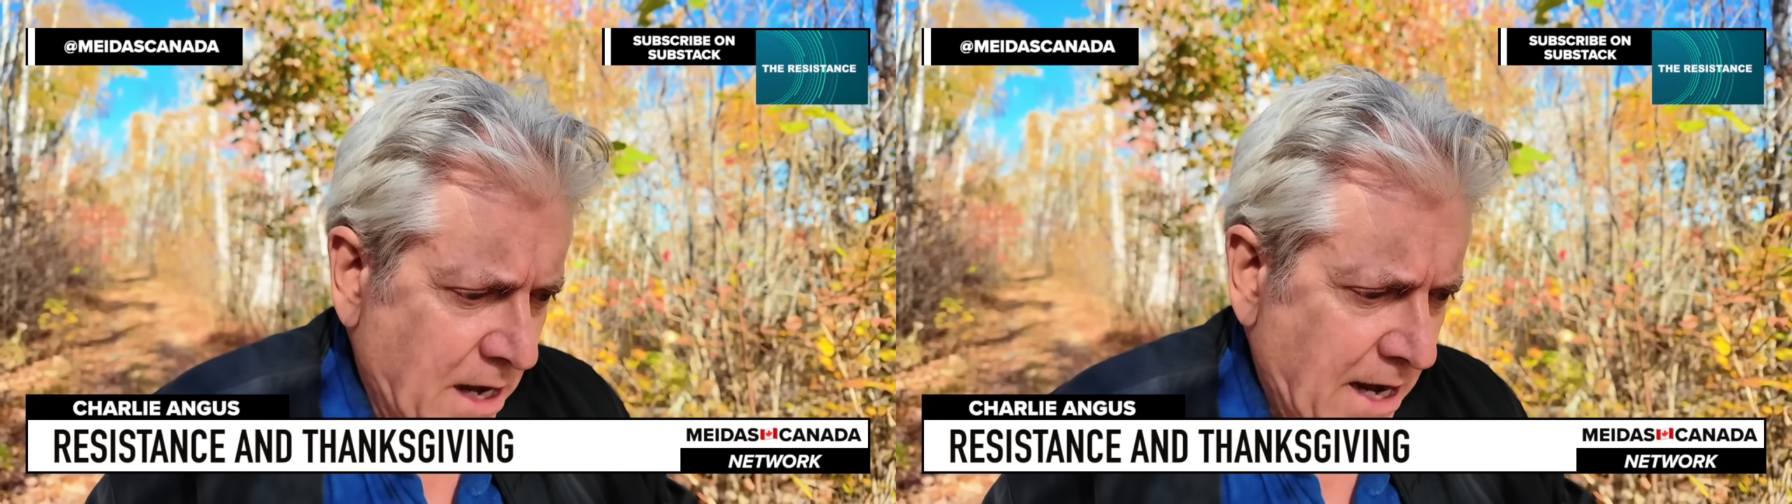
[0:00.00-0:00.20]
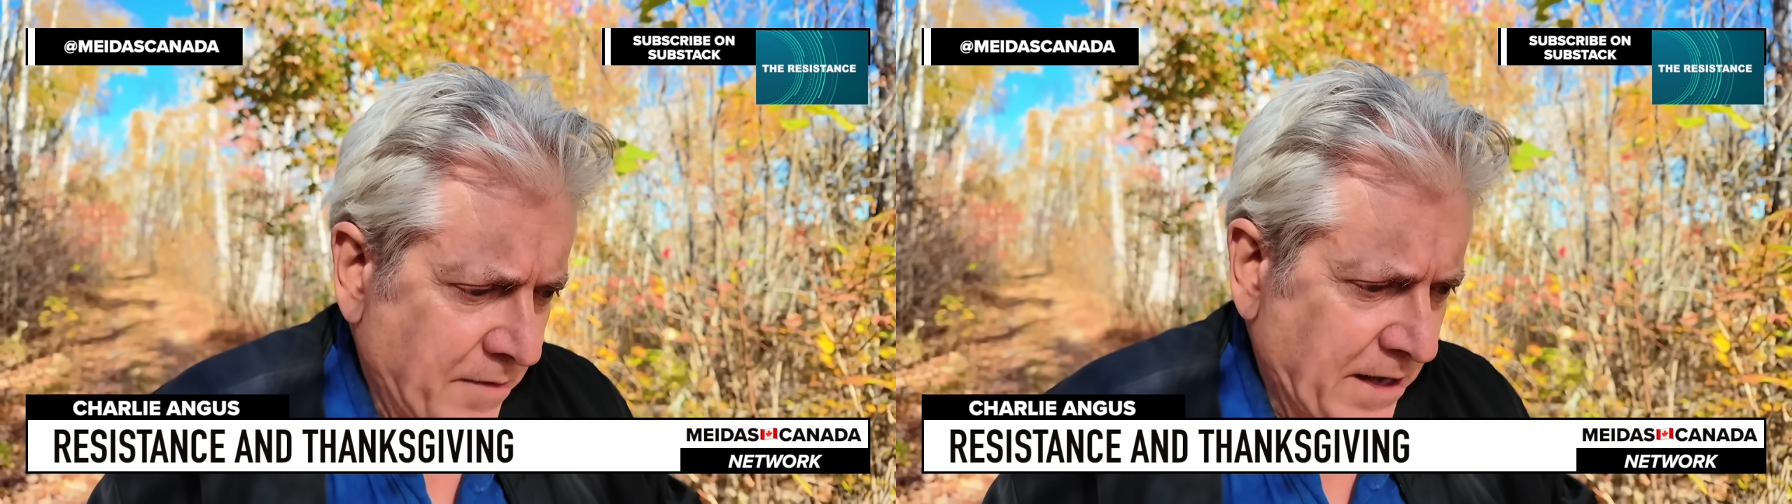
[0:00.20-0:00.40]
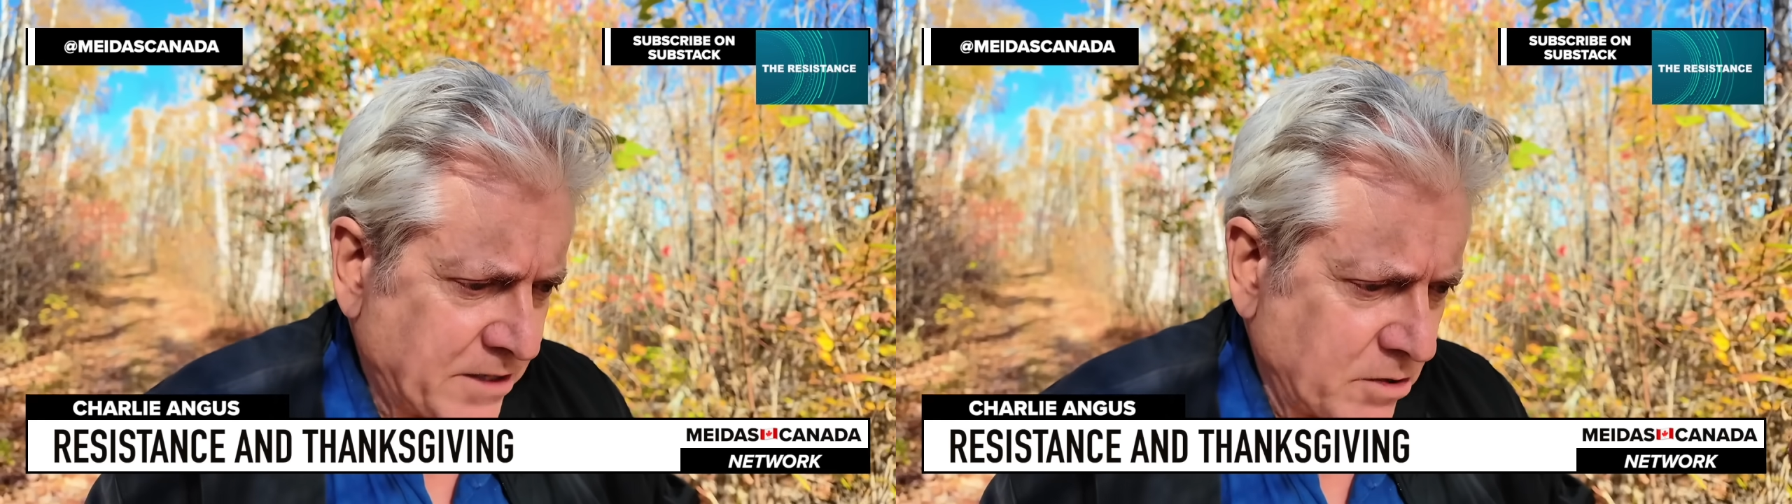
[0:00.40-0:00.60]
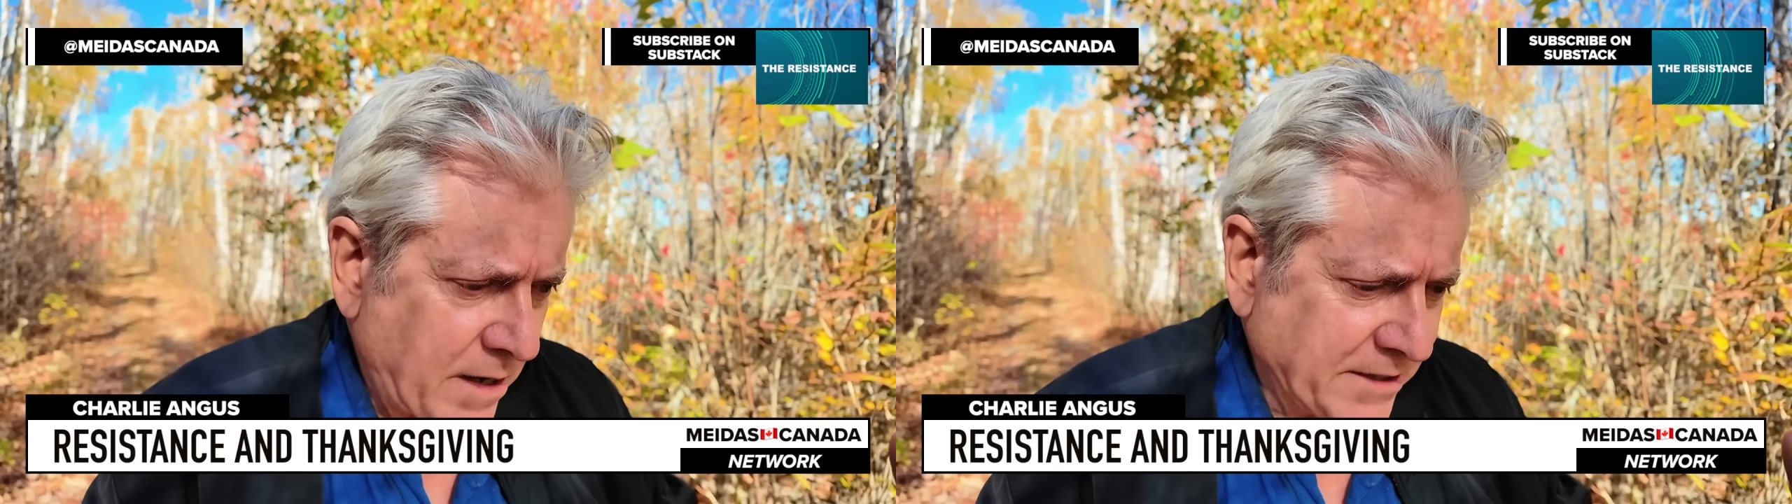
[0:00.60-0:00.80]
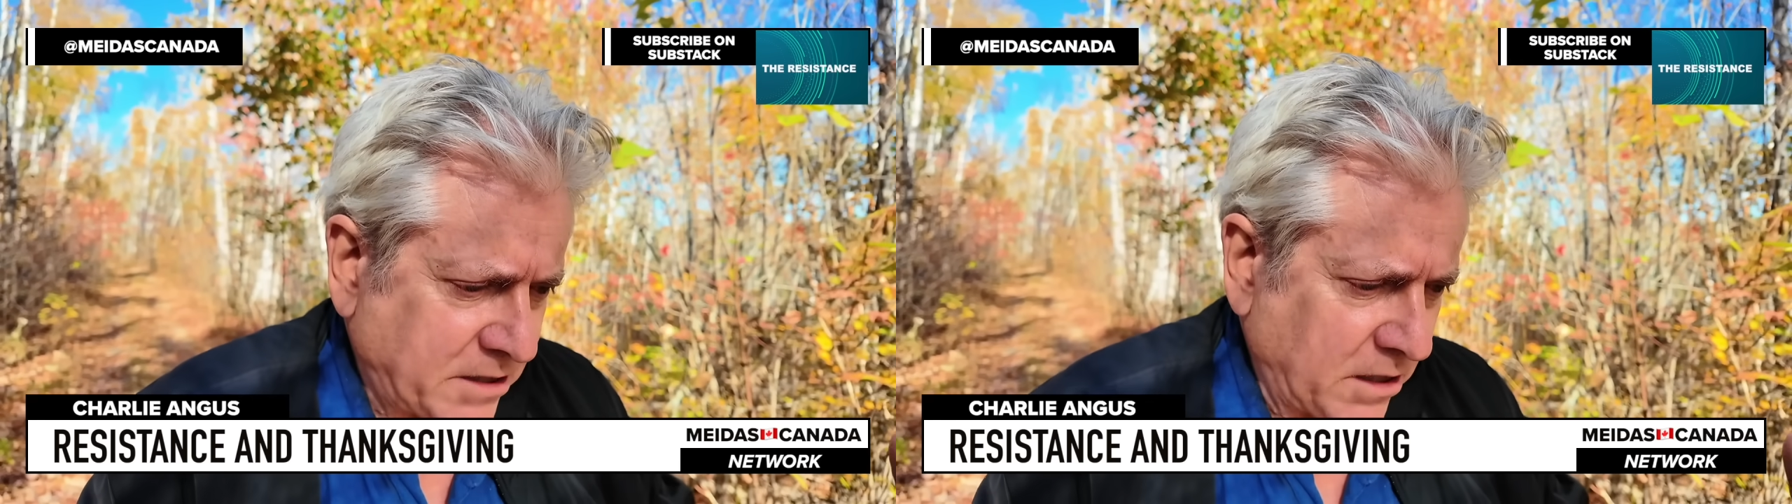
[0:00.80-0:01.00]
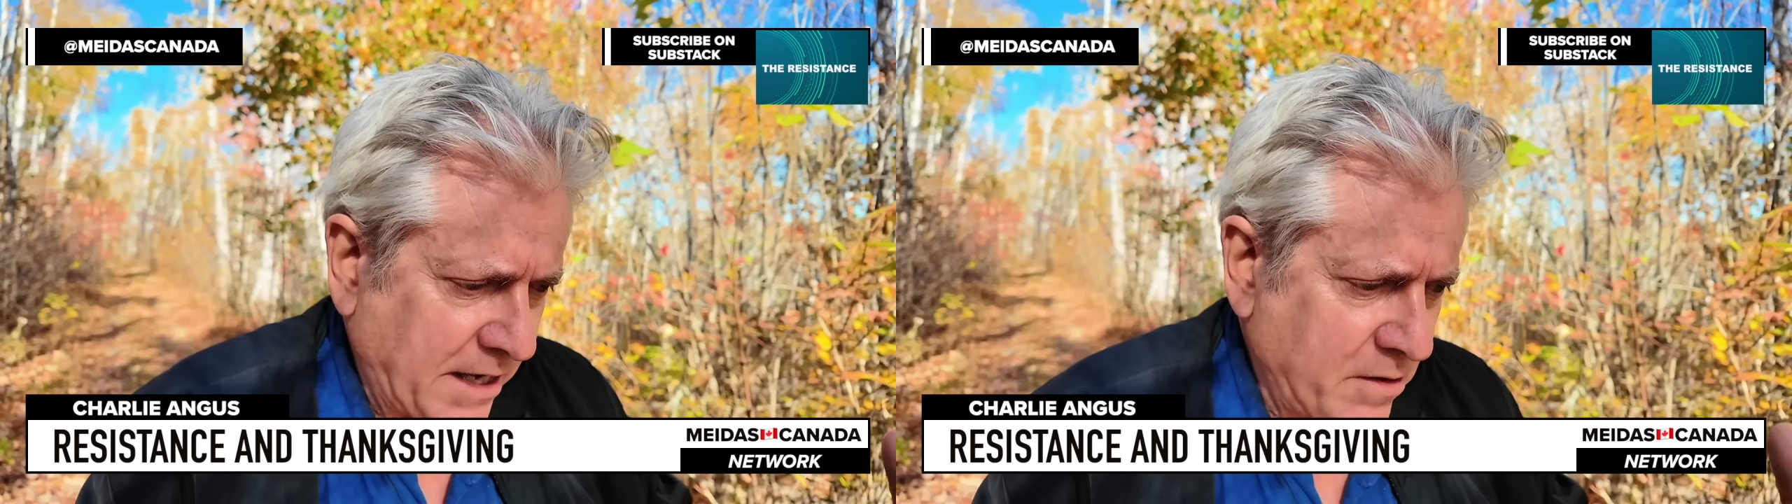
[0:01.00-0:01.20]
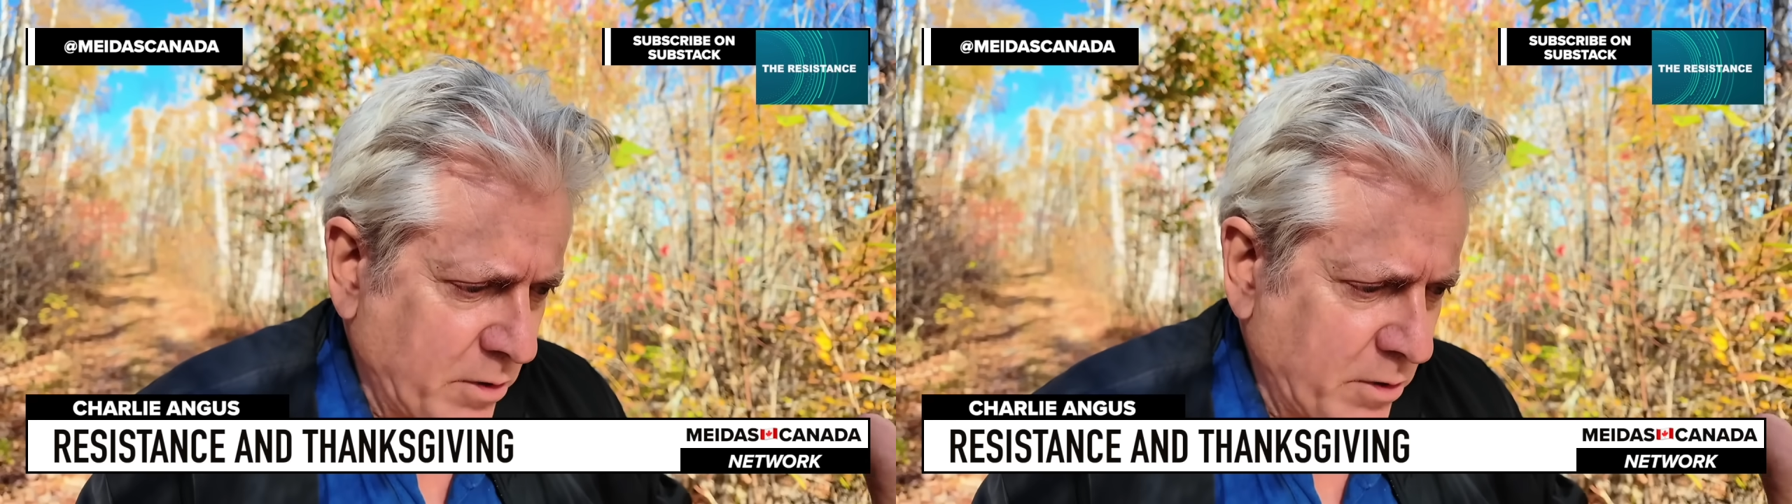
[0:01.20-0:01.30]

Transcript: And then to escalate,